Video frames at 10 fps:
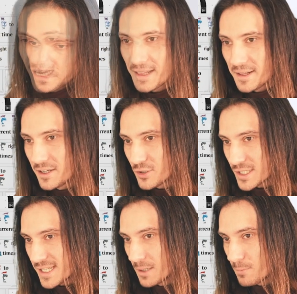Another
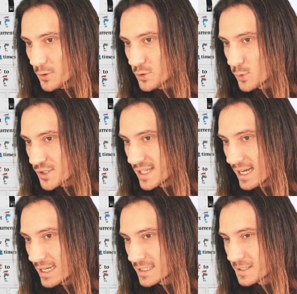interesting point was
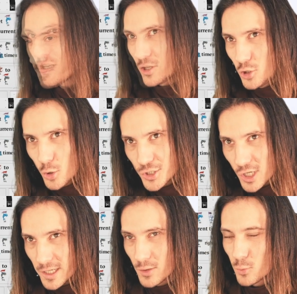that
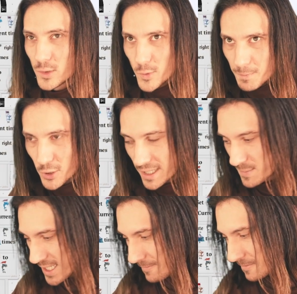usually when we program
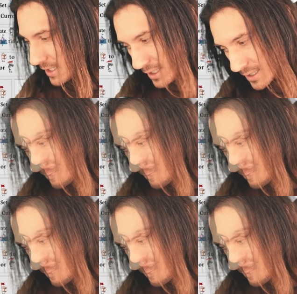something,